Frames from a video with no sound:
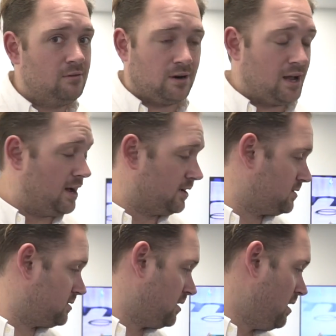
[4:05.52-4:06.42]

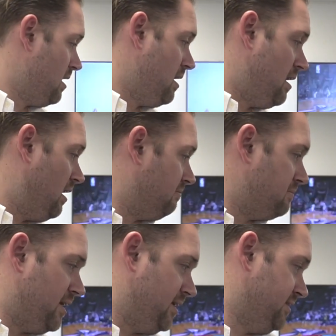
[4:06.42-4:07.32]
relax. I've
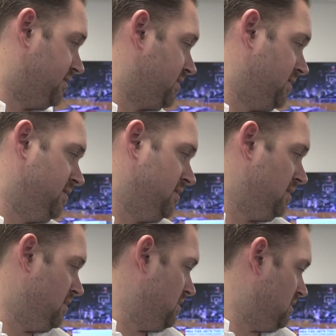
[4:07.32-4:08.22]
made
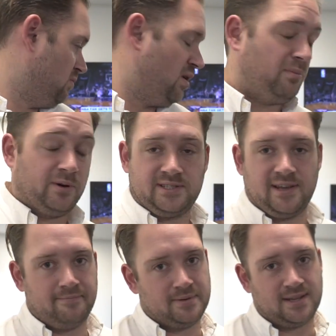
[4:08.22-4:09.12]

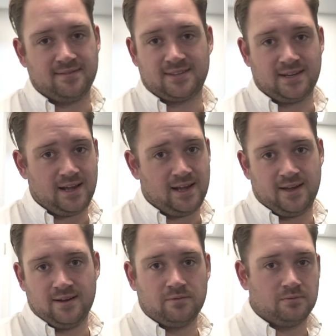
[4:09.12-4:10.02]
1.7%
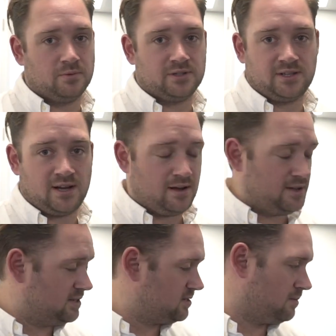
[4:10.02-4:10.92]
today, which
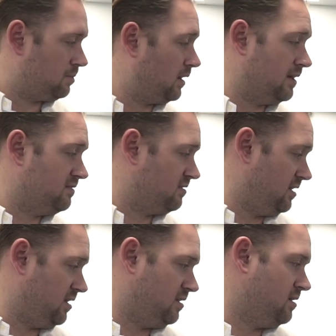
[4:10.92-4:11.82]
is
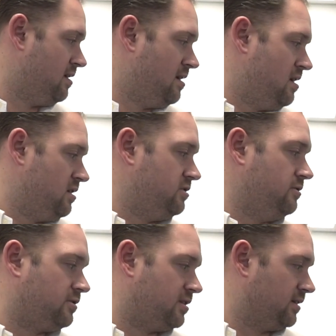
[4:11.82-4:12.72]
plenty.
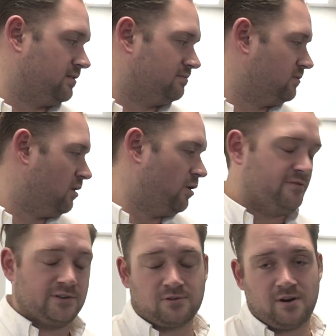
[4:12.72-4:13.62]
You can
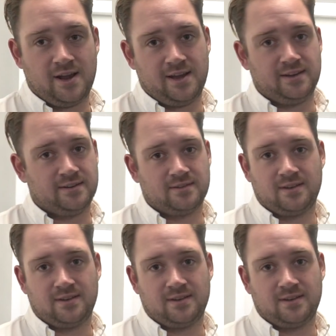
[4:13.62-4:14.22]
overtrade